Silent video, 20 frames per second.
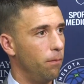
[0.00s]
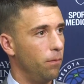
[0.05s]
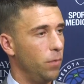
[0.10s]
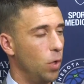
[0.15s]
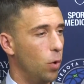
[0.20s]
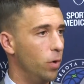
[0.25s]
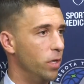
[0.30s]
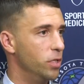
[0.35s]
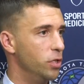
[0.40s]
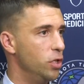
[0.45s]
you
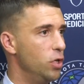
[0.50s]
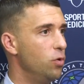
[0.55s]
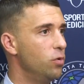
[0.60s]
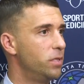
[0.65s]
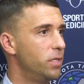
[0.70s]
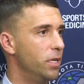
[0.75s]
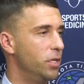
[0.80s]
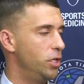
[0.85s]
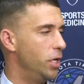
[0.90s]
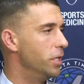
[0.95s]
know, his
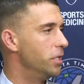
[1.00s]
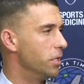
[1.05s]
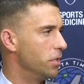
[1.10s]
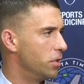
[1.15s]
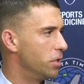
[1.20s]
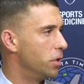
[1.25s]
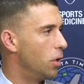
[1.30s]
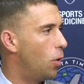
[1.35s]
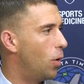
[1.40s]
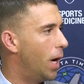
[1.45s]
usage isn't
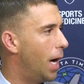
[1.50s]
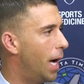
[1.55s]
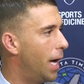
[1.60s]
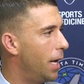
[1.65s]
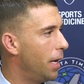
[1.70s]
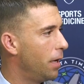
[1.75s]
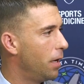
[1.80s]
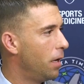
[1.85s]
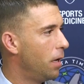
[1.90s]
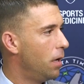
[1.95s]
so
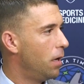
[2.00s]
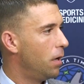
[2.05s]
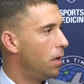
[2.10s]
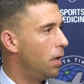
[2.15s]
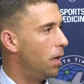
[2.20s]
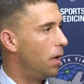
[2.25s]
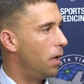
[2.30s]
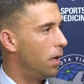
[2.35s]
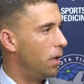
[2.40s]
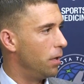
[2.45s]
high.
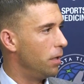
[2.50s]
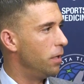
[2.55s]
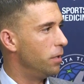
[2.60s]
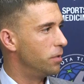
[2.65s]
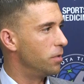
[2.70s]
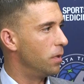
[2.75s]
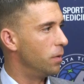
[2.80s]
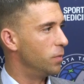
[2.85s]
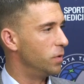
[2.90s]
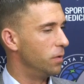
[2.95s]
In
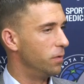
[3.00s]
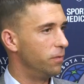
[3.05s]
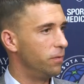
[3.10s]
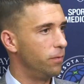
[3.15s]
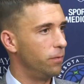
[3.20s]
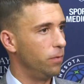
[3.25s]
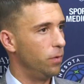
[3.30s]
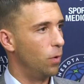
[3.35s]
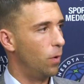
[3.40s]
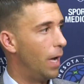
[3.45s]
terms of,
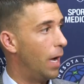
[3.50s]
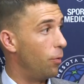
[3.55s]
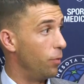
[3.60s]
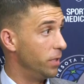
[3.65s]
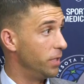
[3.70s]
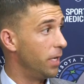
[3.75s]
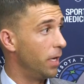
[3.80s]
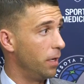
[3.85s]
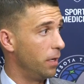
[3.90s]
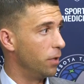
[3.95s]
you know, how
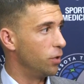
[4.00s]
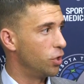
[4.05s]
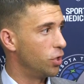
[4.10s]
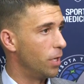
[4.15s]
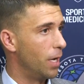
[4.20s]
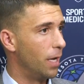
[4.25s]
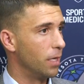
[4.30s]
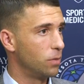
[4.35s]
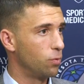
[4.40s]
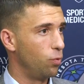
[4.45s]
he's getting his
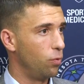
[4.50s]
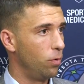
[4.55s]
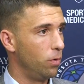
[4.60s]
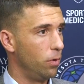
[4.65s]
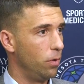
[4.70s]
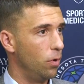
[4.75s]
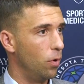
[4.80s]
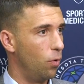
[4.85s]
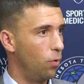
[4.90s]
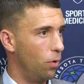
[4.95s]
shots,
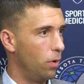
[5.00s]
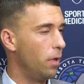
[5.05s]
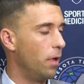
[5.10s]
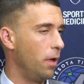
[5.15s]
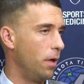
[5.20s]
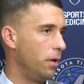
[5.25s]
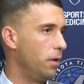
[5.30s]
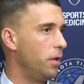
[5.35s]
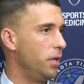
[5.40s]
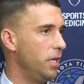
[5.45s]
you know,
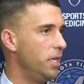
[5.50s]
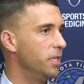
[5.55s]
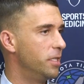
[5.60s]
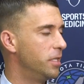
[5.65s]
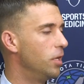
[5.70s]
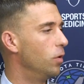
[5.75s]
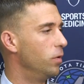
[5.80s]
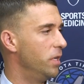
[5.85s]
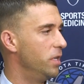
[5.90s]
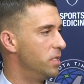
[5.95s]
he
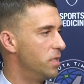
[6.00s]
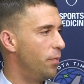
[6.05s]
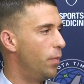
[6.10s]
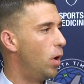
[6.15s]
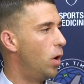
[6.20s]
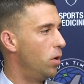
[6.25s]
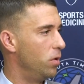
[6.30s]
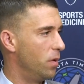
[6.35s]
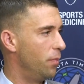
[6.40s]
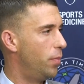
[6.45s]
still needs the
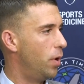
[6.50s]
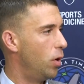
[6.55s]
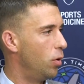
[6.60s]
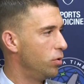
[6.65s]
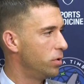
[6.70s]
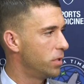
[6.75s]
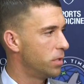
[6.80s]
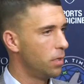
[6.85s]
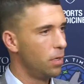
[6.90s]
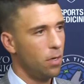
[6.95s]
ball in the
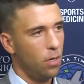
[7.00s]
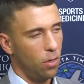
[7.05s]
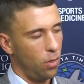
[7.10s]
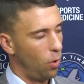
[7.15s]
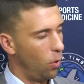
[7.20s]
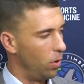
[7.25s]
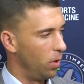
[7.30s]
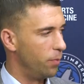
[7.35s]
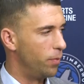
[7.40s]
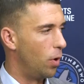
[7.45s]
post,
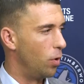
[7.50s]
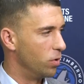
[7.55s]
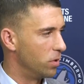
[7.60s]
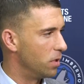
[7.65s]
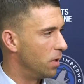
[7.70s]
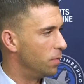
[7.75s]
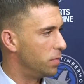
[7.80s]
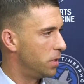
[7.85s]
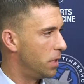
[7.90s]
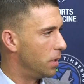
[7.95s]
early
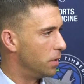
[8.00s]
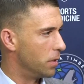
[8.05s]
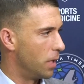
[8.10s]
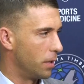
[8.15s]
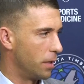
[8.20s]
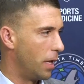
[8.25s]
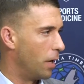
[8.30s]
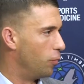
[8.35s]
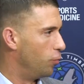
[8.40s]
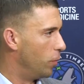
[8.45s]
post ups, things
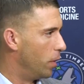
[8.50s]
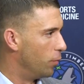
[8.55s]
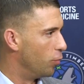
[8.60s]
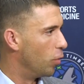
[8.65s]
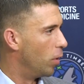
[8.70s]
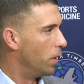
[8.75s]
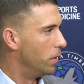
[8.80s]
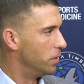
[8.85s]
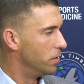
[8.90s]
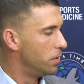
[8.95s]
like that, rim
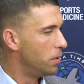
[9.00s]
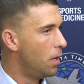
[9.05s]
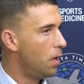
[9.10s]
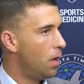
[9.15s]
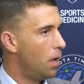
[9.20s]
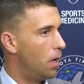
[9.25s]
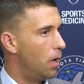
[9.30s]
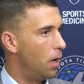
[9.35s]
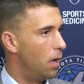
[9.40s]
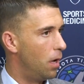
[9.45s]
runs.
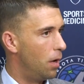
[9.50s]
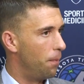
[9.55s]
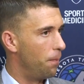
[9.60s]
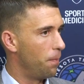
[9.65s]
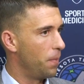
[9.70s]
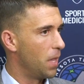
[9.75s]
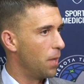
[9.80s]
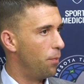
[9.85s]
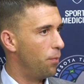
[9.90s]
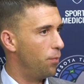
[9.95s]

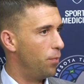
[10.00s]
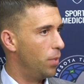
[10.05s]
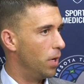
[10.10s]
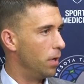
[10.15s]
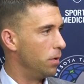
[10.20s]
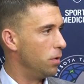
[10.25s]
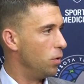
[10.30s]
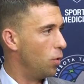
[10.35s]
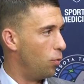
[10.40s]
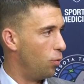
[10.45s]

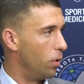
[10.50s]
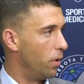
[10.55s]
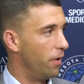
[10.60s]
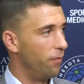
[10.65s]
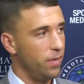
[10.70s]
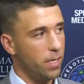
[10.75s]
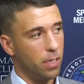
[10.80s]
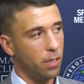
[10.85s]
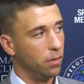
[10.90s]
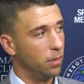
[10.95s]
But, you know,
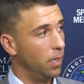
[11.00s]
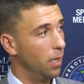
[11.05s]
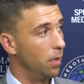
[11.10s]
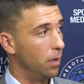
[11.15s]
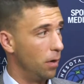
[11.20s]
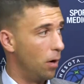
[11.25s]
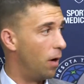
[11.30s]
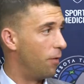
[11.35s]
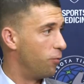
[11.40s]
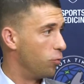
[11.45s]
if he could get
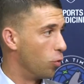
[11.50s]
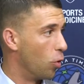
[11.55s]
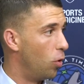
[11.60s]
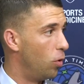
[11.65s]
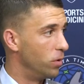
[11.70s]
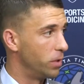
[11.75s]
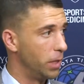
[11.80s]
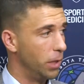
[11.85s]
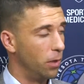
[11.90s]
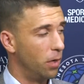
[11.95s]
it off
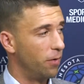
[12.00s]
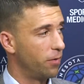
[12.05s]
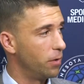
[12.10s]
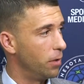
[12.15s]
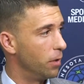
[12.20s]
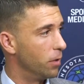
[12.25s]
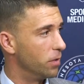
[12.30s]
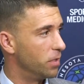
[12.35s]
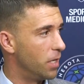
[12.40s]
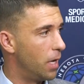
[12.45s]
rolls, get it off
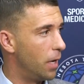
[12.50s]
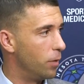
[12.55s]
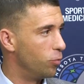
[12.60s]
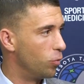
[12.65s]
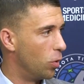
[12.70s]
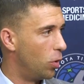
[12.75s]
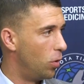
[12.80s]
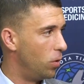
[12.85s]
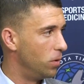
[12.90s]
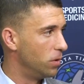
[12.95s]
cleared side
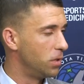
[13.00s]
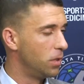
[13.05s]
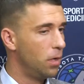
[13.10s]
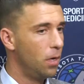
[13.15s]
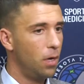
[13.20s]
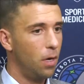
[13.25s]
rolls,